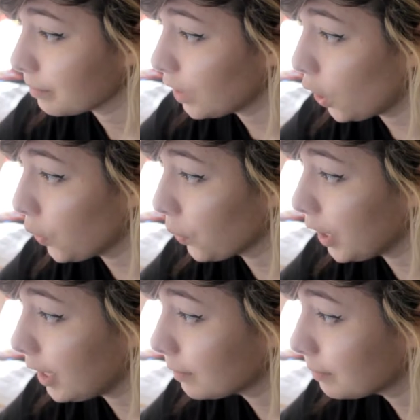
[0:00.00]

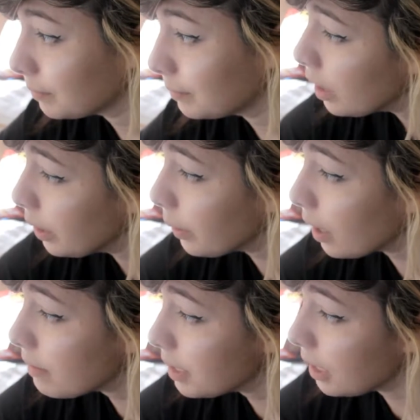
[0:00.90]
Agree. You're
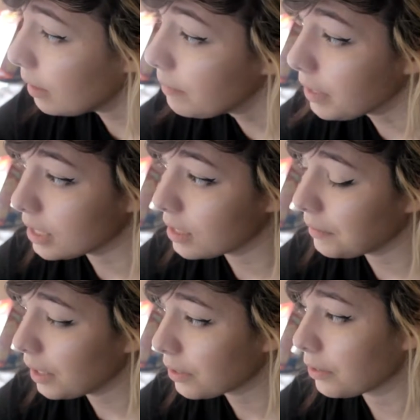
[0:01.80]
often envious of
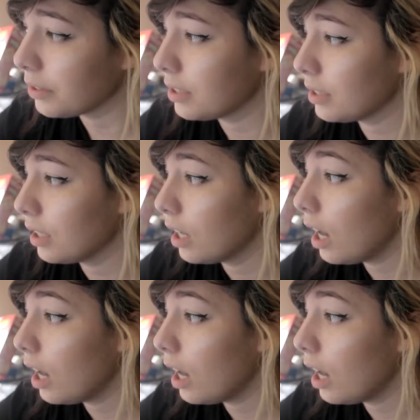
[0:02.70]
others.